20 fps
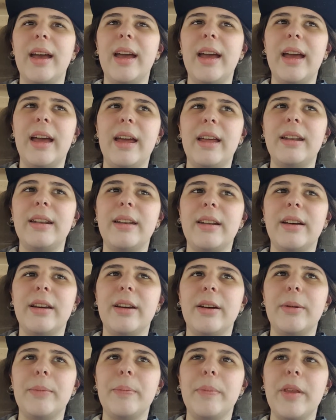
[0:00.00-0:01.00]
And
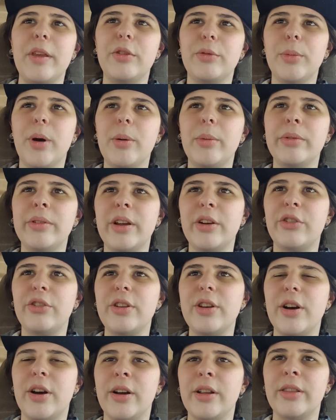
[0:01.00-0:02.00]
his mom was
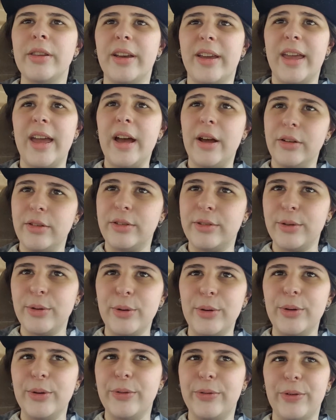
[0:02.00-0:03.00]
actually on the
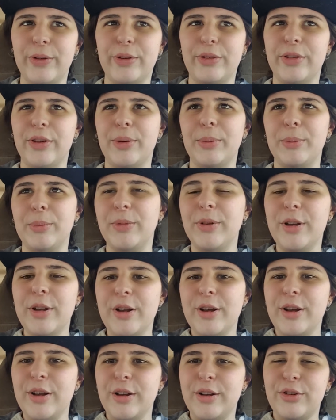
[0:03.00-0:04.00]
council for some
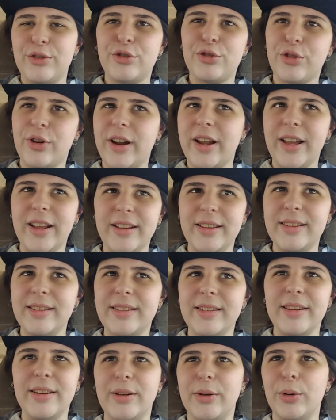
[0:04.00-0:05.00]

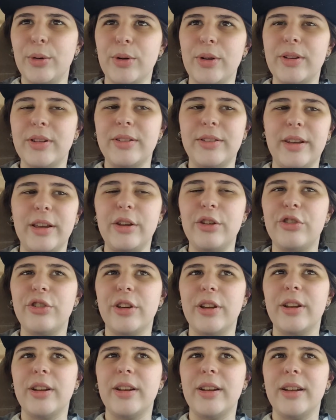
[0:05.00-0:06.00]
trans
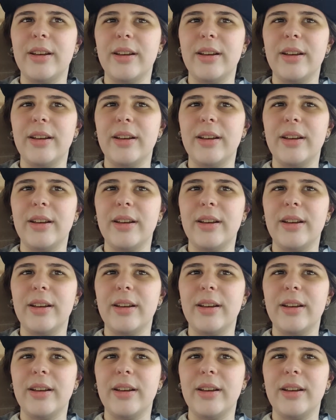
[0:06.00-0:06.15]
organization